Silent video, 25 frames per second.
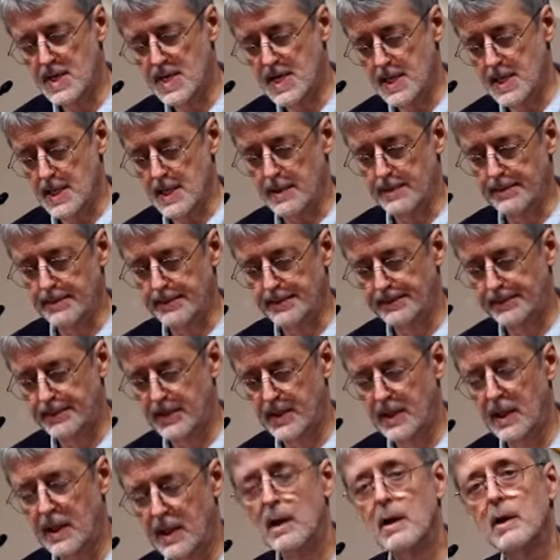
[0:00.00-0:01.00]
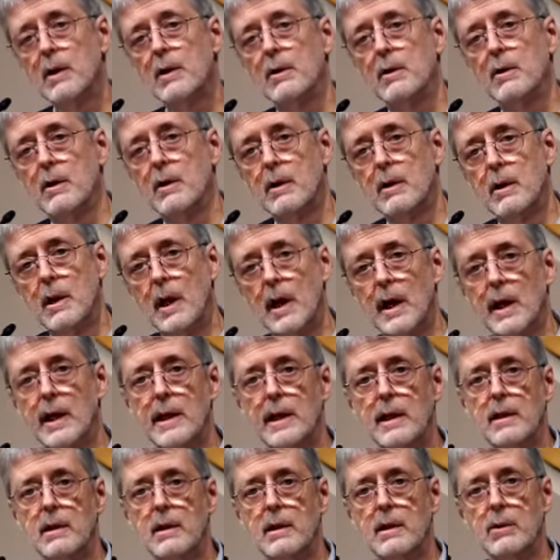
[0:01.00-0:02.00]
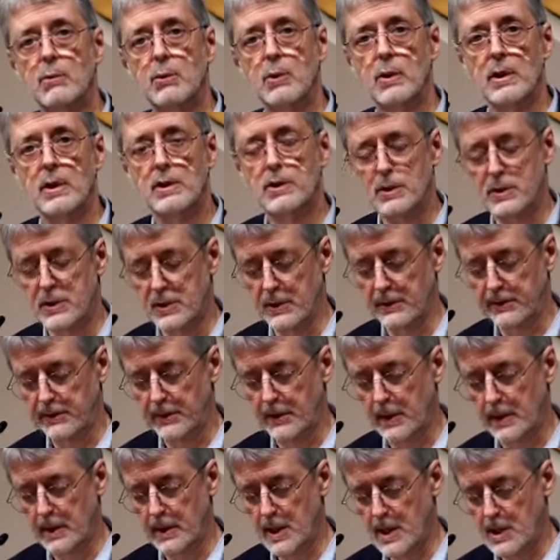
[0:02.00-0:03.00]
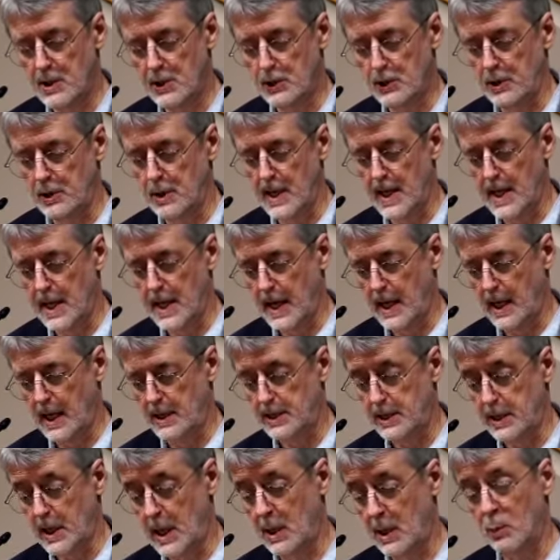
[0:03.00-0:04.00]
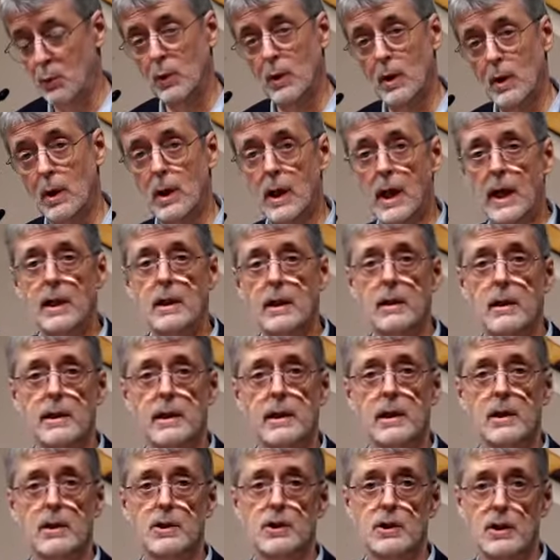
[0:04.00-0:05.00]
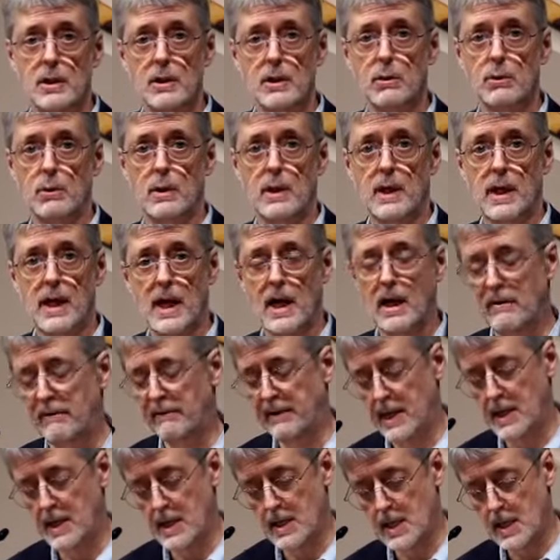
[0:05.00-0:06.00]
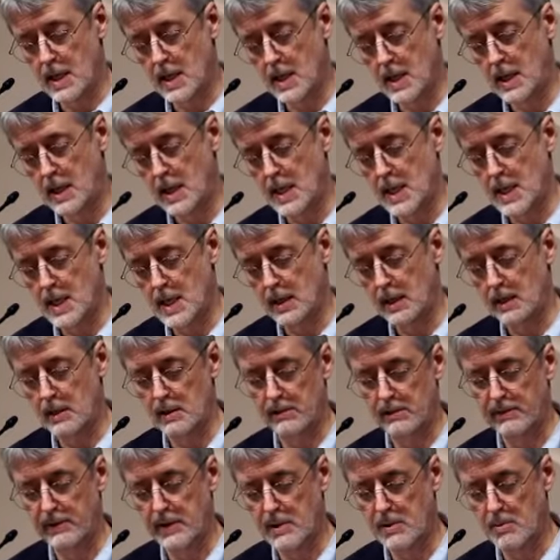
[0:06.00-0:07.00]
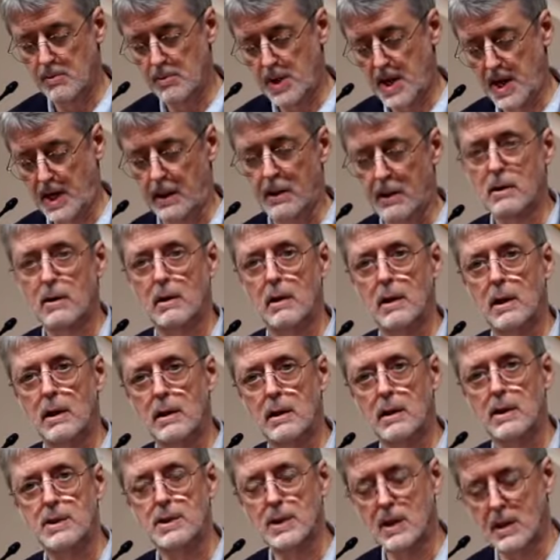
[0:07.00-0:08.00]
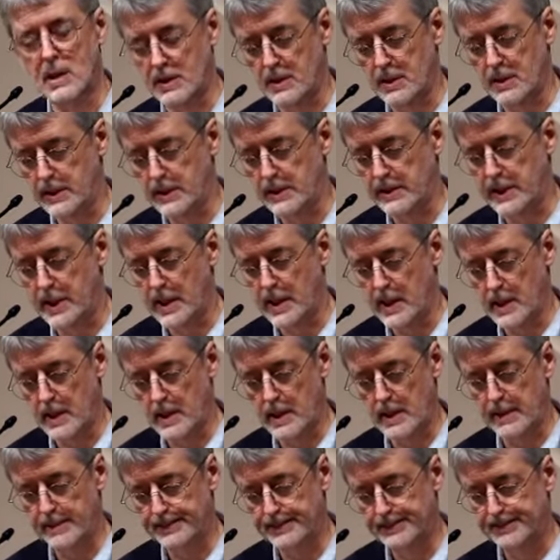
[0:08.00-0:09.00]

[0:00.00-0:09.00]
Meaning, the decline in religious affiliation has and will likely continue to have a net negative impact on us as a society.